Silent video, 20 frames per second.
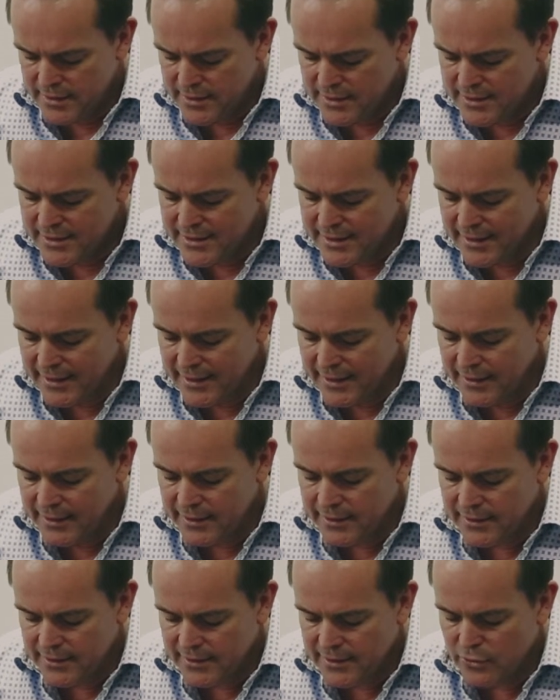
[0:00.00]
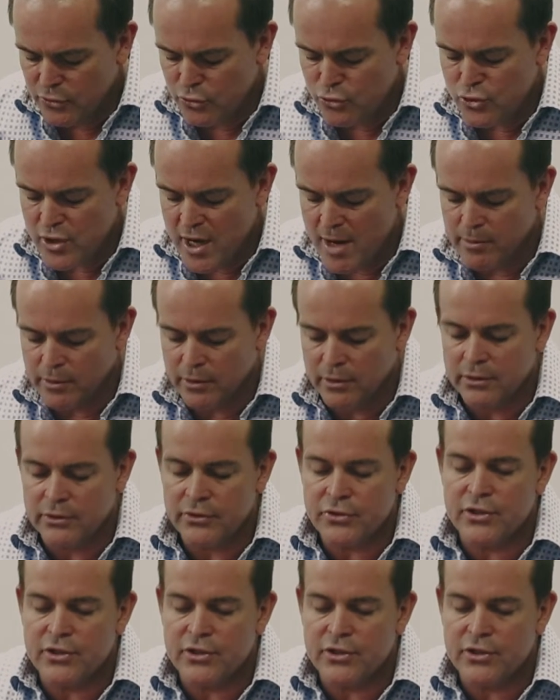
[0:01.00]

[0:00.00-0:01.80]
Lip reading: see trouble.